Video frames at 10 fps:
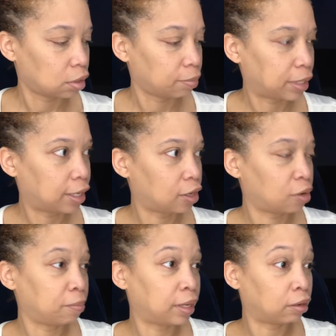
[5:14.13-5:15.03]
Here,
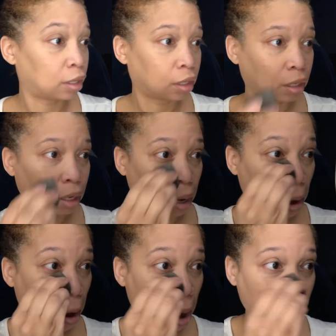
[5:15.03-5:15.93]
mirror.
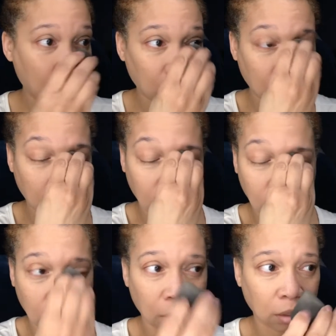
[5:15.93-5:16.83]

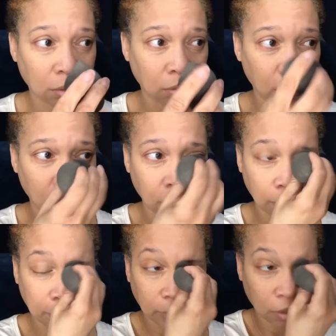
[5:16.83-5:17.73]
Oh, maybe
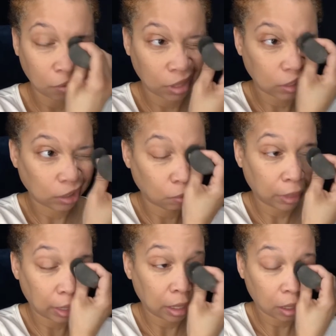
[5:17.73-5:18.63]
I'll go this
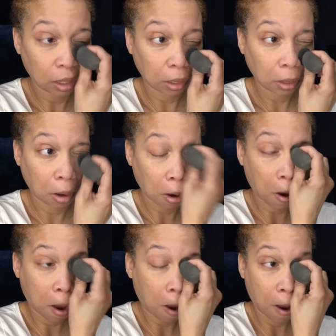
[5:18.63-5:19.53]
way.
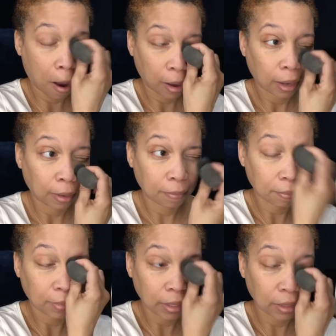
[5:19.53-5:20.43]
Come
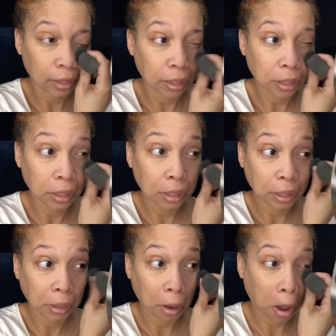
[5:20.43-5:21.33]
on.
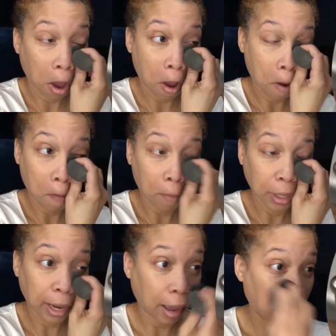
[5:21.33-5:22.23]

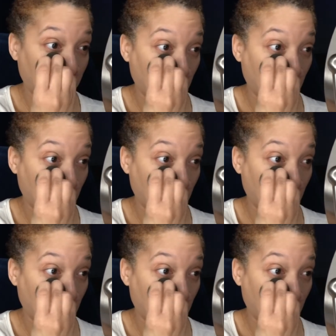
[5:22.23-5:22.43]
Tap.